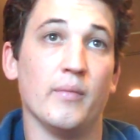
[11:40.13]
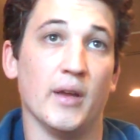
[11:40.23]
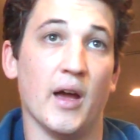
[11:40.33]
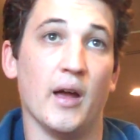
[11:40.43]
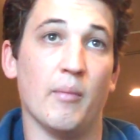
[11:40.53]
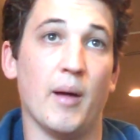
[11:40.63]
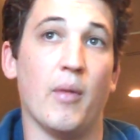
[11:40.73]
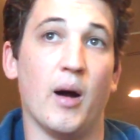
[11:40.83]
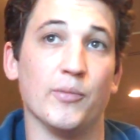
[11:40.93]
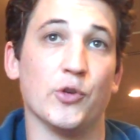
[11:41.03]
Yeah, and my
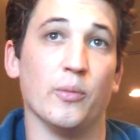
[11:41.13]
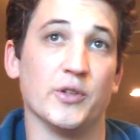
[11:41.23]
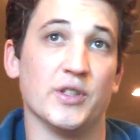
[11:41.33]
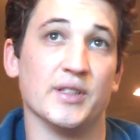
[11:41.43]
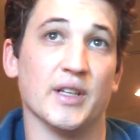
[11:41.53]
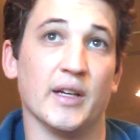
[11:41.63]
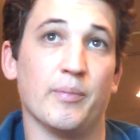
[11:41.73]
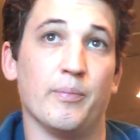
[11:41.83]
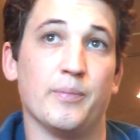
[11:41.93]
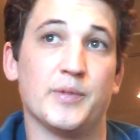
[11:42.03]
mom told me she's like
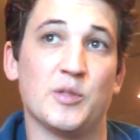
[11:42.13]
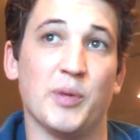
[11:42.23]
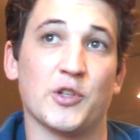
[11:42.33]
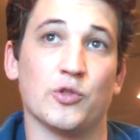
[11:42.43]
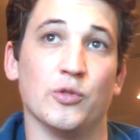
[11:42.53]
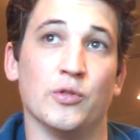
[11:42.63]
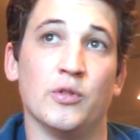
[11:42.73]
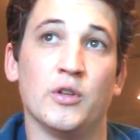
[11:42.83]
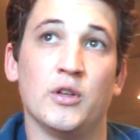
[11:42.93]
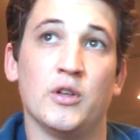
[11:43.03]
special.
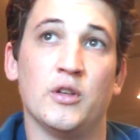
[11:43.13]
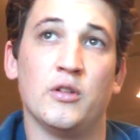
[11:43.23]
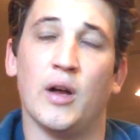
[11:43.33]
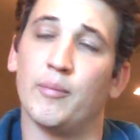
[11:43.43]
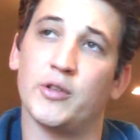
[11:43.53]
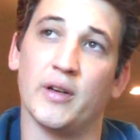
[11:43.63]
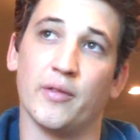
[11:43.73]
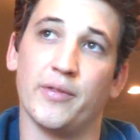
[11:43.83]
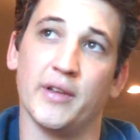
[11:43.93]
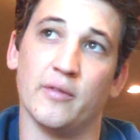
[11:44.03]
I'm trying to
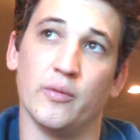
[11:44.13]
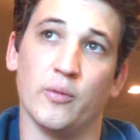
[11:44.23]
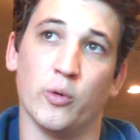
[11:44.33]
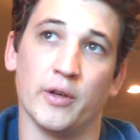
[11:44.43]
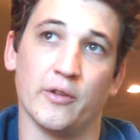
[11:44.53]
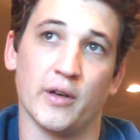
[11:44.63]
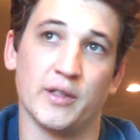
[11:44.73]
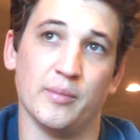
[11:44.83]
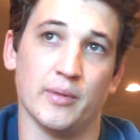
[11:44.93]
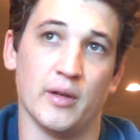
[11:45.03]
think of the wording
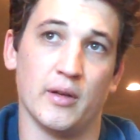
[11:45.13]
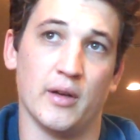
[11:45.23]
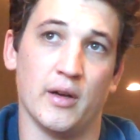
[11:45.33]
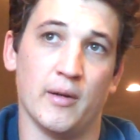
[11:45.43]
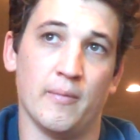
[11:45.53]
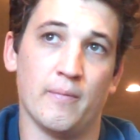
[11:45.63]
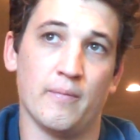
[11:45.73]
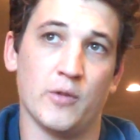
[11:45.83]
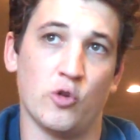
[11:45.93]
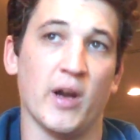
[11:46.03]
correctly, but
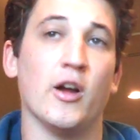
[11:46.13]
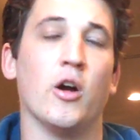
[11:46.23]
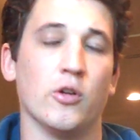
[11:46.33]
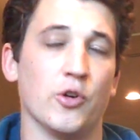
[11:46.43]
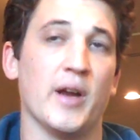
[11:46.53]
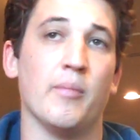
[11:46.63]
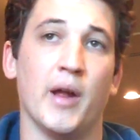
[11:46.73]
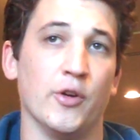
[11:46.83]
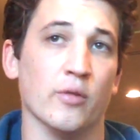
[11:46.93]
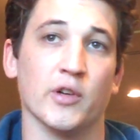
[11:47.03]
great
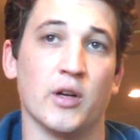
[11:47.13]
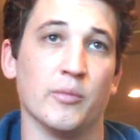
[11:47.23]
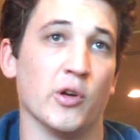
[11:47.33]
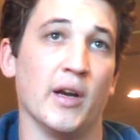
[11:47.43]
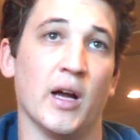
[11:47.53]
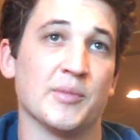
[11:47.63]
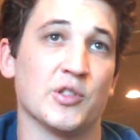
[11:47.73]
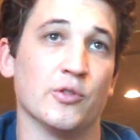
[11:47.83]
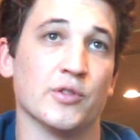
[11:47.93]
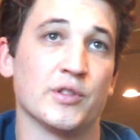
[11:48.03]
men overcome great
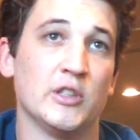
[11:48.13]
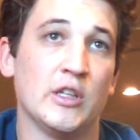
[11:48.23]
obstacles.